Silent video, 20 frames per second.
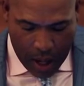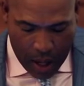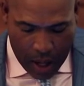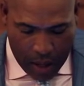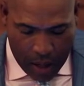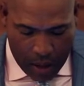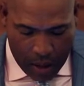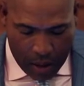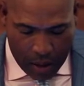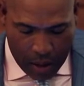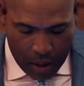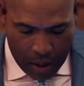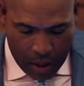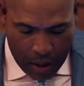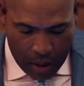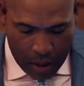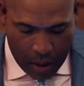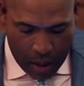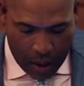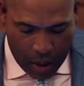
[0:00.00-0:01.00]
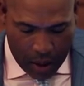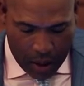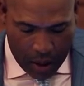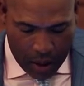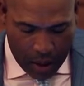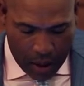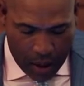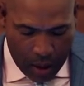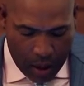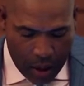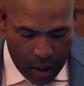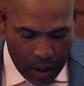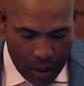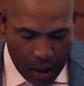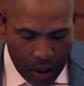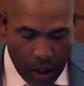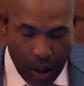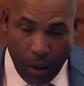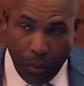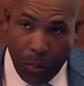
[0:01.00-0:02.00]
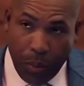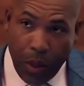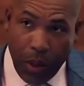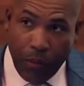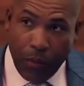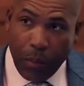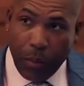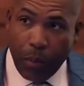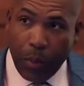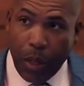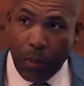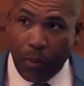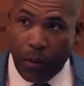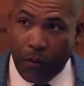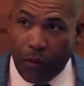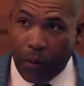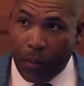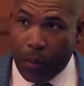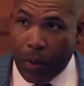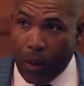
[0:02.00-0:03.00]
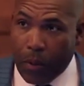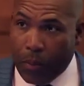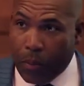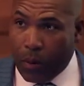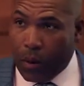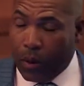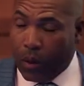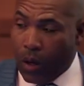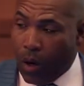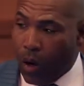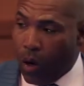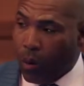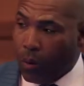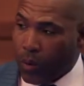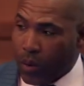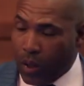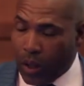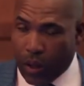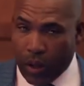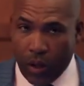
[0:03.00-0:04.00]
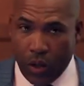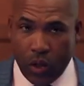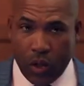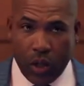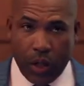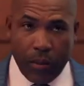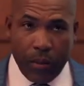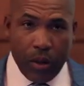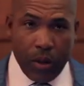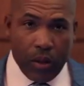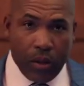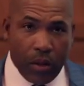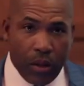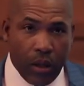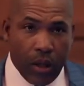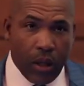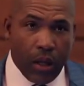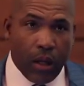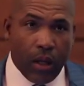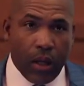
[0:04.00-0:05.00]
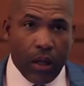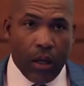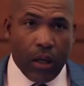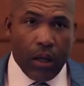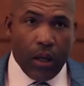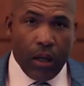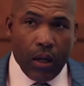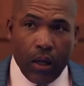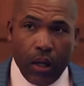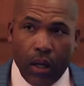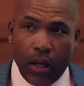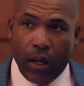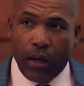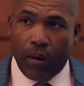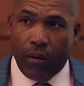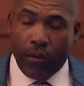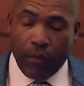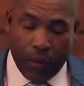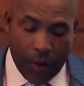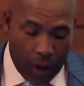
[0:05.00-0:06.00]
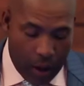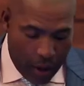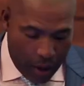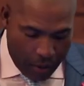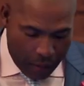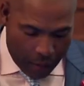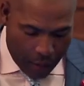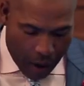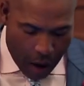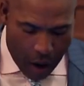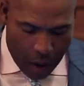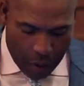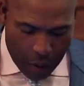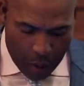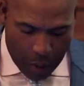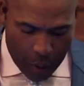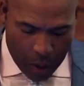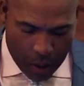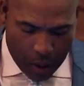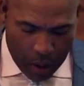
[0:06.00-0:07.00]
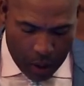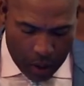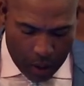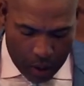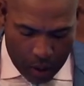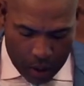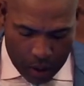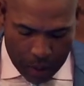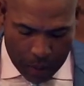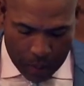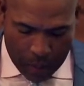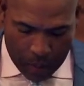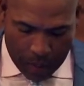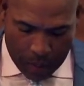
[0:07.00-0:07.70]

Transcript: and in pe People for People, and the Hope Center. Jim is very involved with what they do.